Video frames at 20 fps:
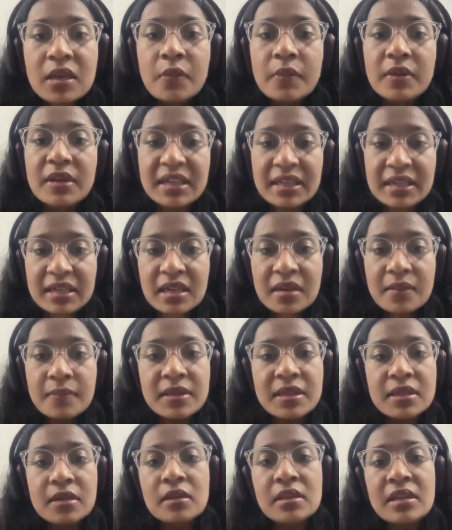Now in India,
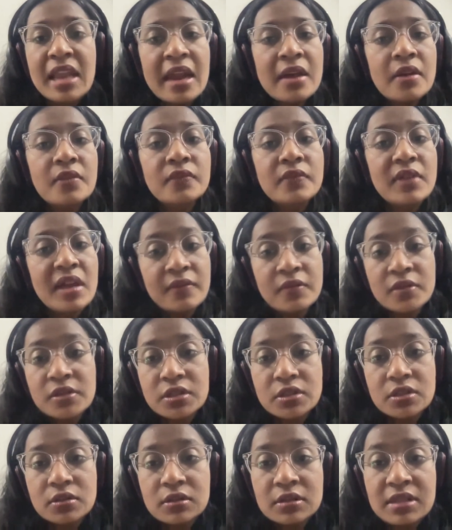being a land of
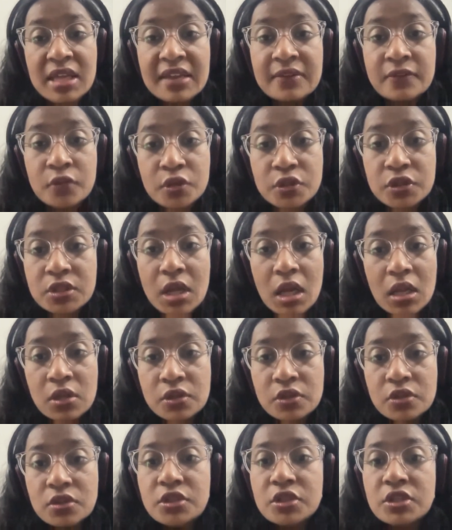diverse
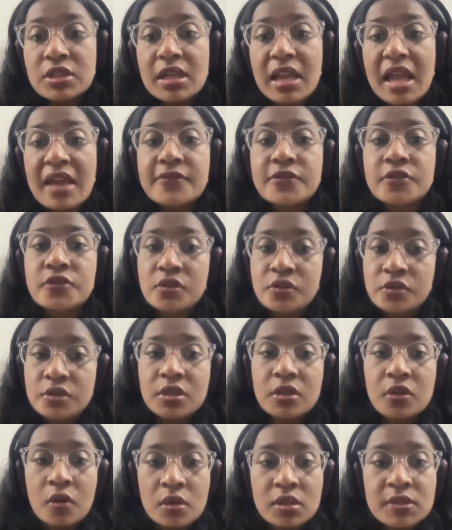culture, shall have
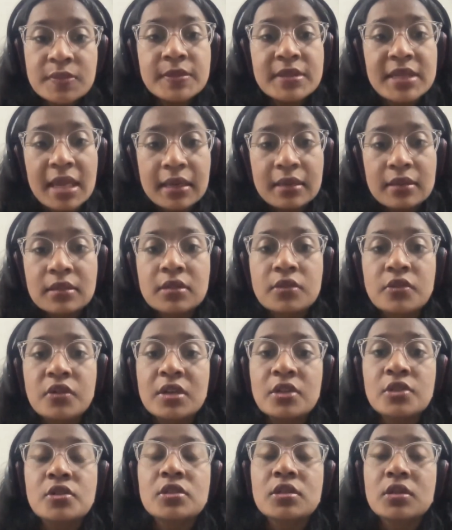stringent laws protecting the
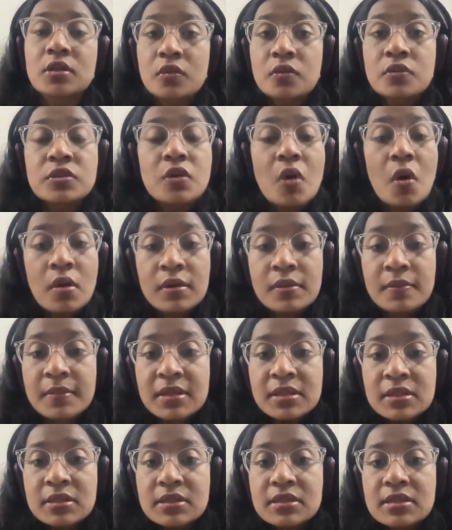traditional clothes,
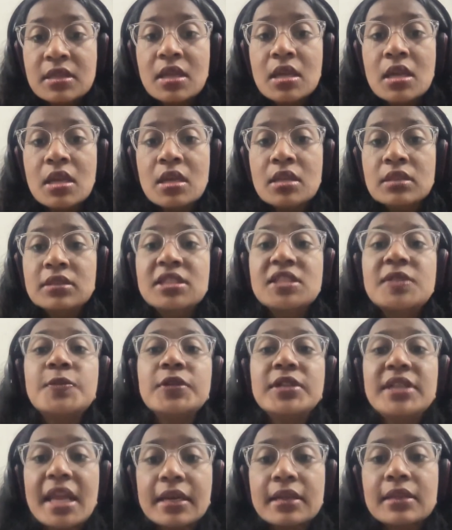ornaments, thus
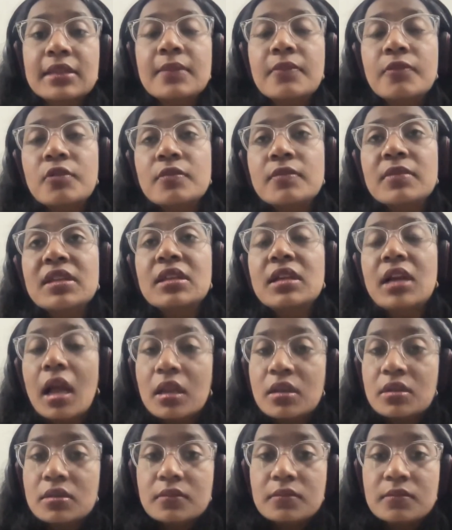protecting them from
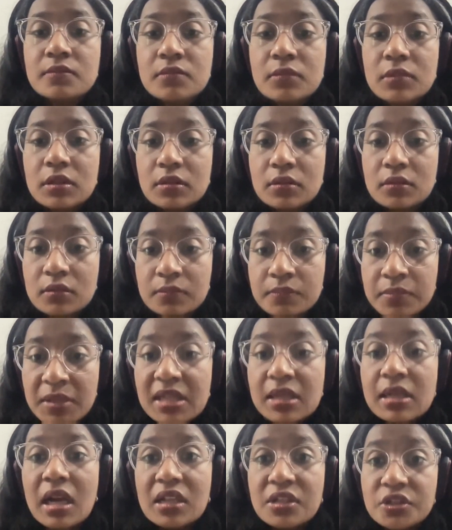
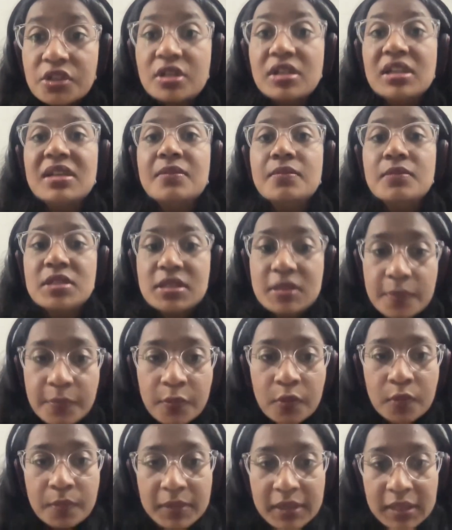being culturally
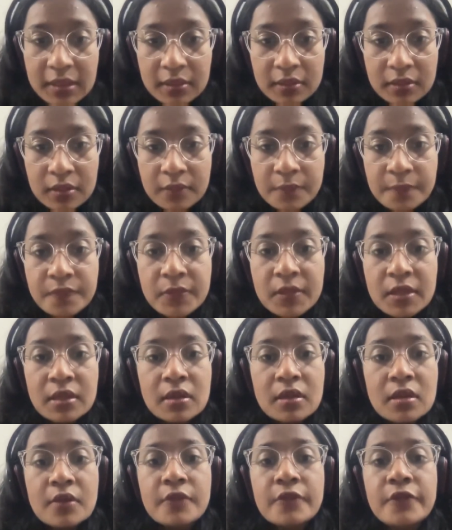misappropriated.
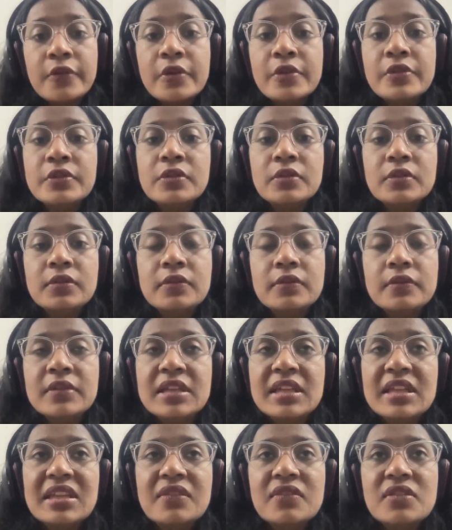Further,
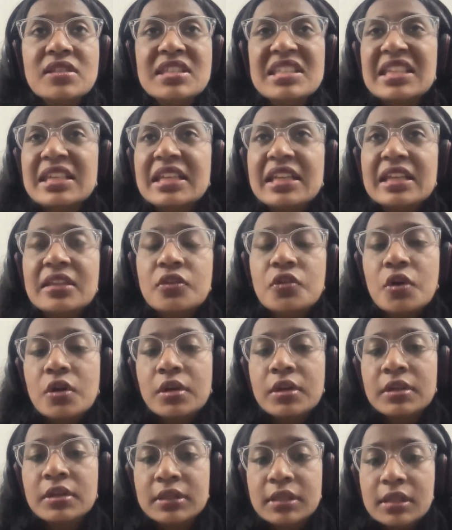we can even see in the
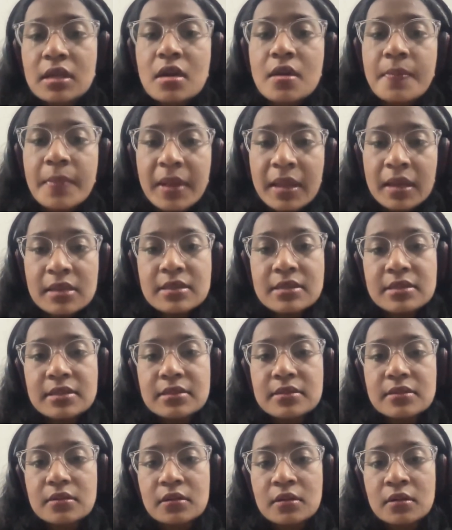Ritika
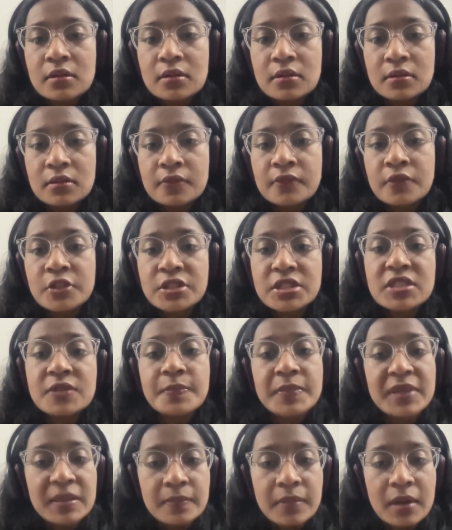Apparels
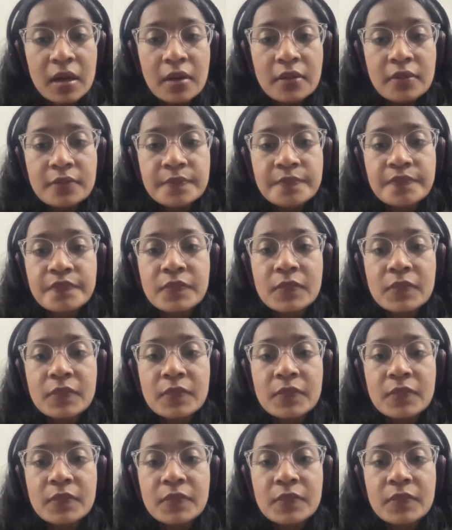versus Biba,